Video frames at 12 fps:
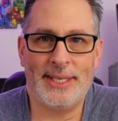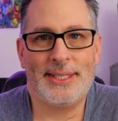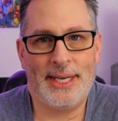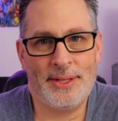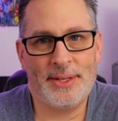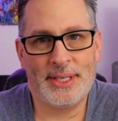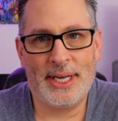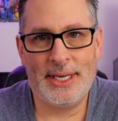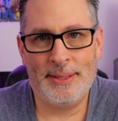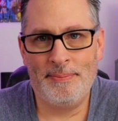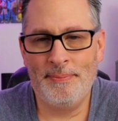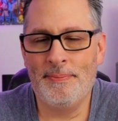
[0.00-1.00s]
That 10th
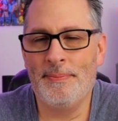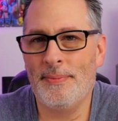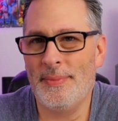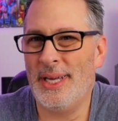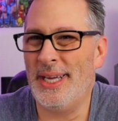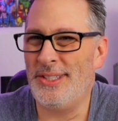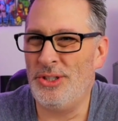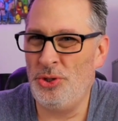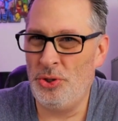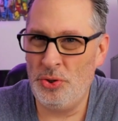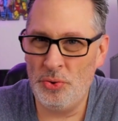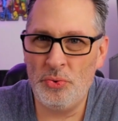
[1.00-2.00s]
time,
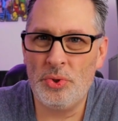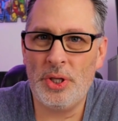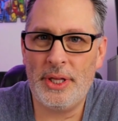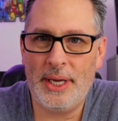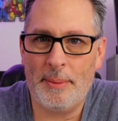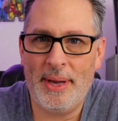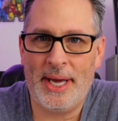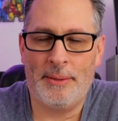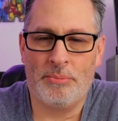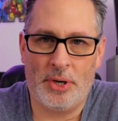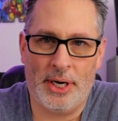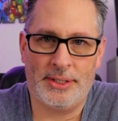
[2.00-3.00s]
it's usually a
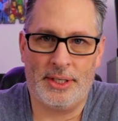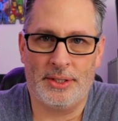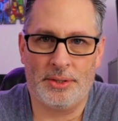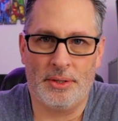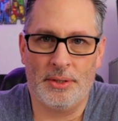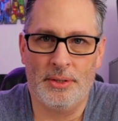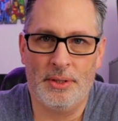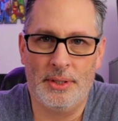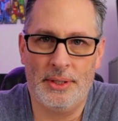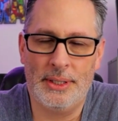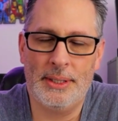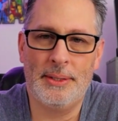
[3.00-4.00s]
bad processor.
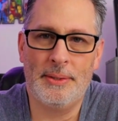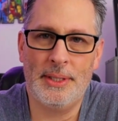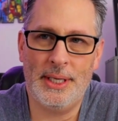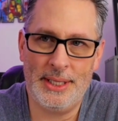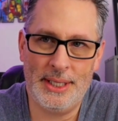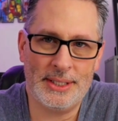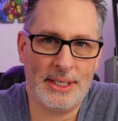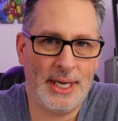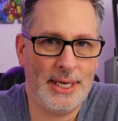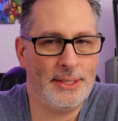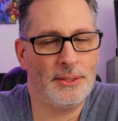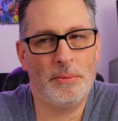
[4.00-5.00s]
In
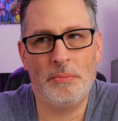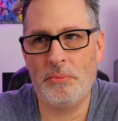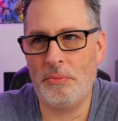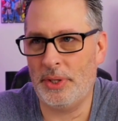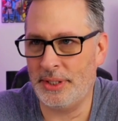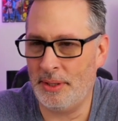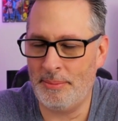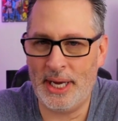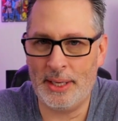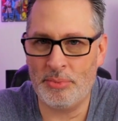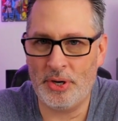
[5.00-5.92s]
this case, wasn't a